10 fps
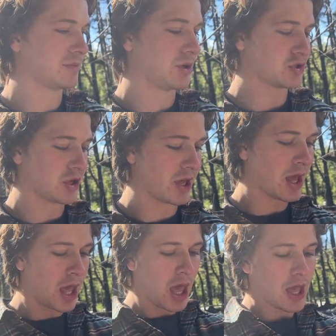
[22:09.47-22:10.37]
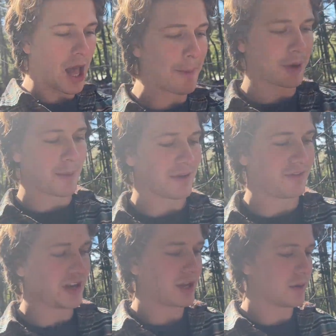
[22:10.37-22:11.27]
Those are the upcoming
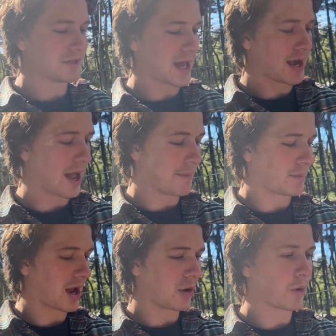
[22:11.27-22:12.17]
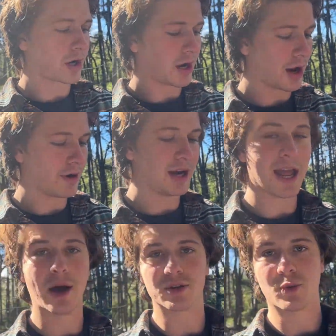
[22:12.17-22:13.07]
videos that I'm kind of working on right
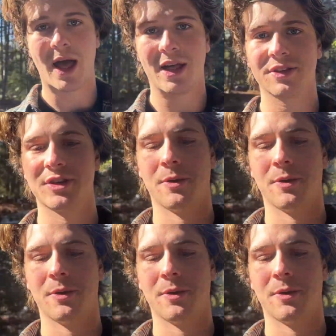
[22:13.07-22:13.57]
now as well.